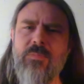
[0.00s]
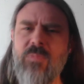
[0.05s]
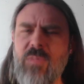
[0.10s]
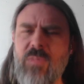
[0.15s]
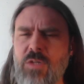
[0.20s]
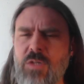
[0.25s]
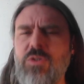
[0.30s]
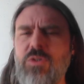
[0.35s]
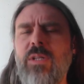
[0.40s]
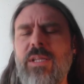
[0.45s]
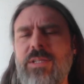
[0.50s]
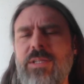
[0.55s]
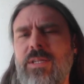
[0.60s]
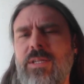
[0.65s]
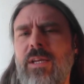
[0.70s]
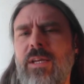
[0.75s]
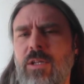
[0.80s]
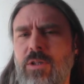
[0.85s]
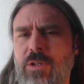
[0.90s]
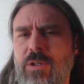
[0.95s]
So let's
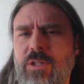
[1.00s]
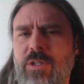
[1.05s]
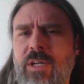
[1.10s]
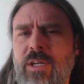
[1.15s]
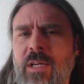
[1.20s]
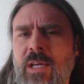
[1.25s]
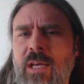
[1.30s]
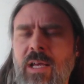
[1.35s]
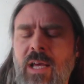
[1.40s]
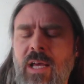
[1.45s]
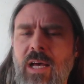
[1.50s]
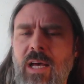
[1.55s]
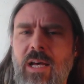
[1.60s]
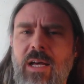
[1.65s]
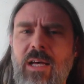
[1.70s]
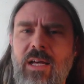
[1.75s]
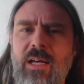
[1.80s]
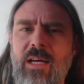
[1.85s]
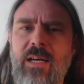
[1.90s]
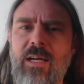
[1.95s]
take a look
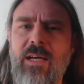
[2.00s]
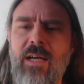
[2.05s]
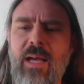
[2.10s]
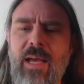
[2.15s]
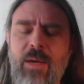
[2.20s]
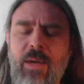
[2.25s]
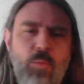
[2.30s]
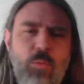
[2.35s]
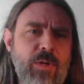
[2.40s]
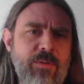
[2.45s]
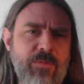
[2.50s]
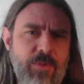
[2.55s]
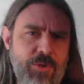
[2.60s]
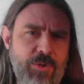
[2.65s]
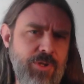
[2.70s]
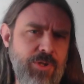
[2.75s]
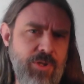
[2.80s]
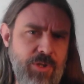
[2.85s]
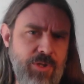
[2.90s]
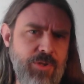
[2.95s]
at what
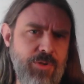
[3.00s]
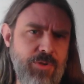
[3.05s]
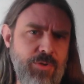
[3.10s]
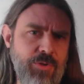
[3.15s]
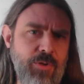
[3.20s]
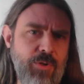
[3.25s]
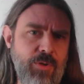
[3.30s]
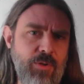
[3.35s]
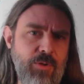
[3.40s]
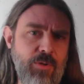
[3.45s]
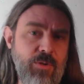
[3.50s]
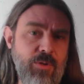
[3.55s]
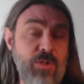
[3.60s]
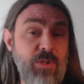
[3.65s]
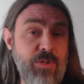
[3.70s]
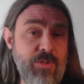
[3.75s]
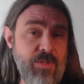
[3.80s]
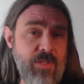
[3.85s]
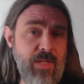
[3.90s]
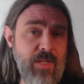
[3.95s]
version control
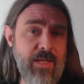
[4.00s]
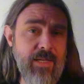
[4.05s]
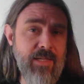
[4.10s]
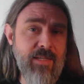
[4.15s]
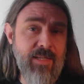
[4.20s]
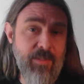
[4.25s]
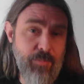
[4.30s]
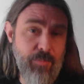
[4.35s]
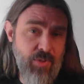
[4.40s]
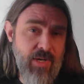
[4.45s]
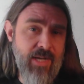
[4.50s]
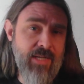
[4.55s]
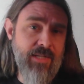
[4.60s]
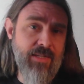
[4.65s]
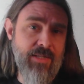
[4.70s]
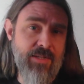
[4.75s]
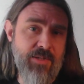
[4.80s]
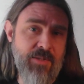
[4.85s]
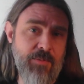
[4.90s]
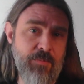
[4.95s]
looks like in
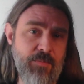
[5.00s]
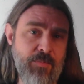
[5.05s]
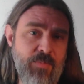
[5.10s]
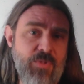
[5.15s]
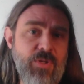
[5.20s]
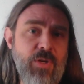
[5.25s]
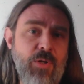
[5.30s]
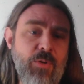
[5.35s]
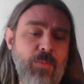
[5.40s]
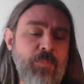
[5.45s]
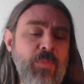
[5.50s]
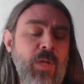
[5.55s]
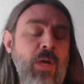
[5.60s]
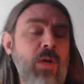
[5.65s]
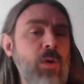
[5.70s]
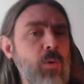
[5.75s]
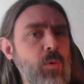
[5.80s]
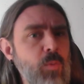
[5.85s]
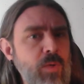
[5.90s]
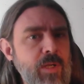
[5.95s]
practice. So
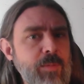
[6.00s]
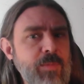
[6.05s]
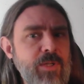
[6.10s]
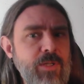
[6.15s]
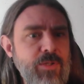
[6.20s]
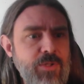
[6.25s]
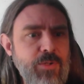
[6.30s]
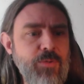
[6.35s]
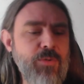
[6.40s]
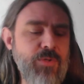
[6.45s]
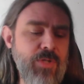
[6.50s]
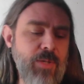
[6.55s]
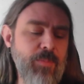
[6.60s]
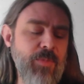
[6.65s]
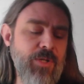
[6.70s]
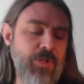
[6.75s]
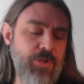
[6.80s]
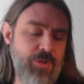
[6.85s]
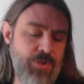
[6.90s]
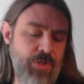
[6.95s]
what I'm going to do is I'm
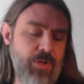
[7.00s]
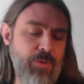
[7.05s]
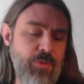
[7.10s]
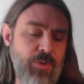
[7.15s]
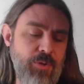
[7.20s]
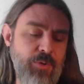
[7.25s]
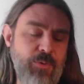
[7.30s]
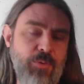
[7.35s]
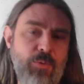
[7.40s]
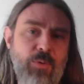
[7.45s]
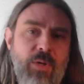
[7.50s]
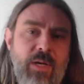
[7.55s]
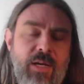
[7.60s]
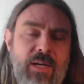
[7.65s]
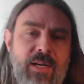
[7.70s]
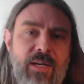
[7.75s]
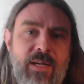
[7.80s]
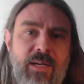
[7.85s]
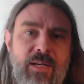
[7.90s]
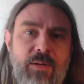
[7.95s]
going to show you
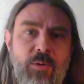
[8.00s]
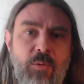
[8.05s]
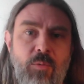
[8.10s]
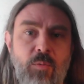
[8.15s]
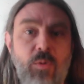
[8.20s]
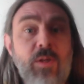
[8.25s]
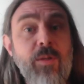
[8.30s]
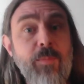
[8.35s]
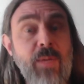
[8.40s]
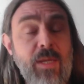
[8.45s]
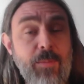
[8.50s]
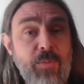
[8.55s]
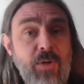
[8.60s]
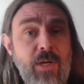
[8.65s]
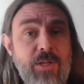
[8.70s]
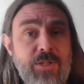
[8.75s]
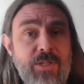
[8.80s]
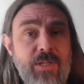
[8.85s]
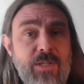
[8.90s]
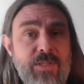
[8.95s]
one of my
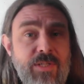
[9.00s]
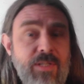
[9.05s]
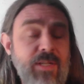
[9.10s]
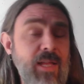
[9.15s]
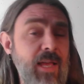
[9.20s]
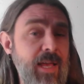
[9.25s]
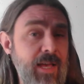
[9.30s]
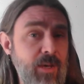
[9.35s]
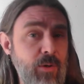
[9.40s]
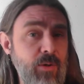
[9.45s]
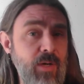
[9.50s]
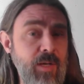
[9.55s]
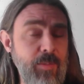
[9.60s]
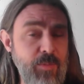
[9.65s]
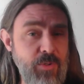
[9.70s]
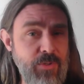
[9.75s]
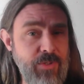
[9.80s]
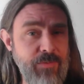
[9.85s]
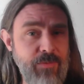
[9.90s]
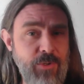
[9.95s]
projects and how I'm
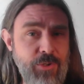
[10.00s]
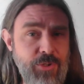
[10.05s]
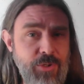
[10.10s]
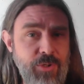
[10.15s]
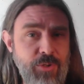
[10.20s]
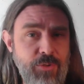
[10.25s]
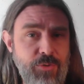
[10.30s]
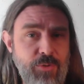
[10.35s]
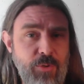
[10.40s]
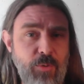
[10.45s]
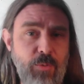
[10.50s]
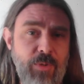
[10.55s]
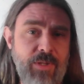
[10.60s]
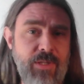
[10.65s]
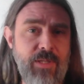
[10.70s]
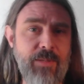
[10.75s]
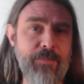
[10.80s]
using version control with it.